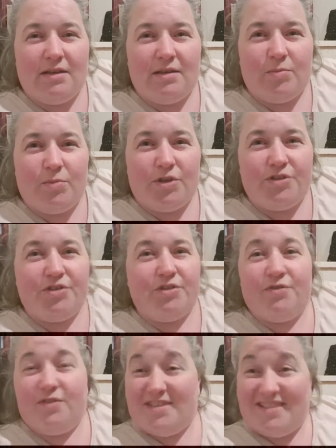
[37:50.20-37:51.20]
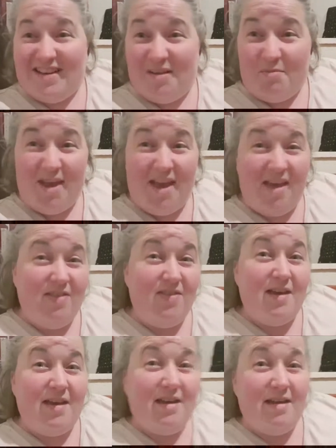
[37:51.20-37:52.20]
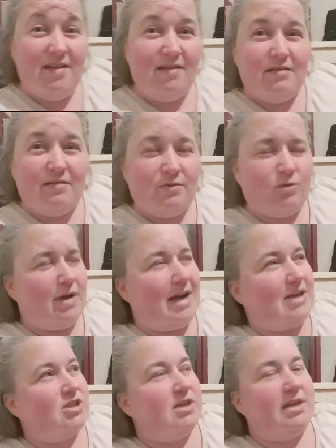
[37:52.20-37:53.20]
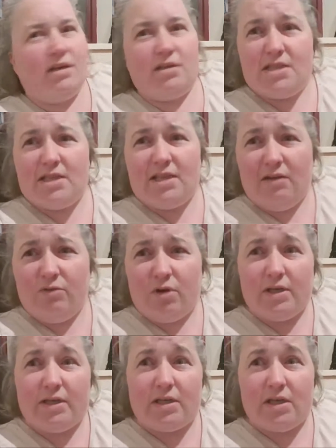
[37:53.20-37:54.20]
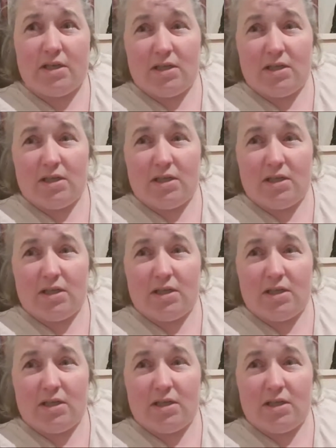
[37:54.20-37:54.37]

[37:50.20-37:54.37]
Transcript: Bottoff, you see, I'm getting there. Or Ashley, I said that right, did I?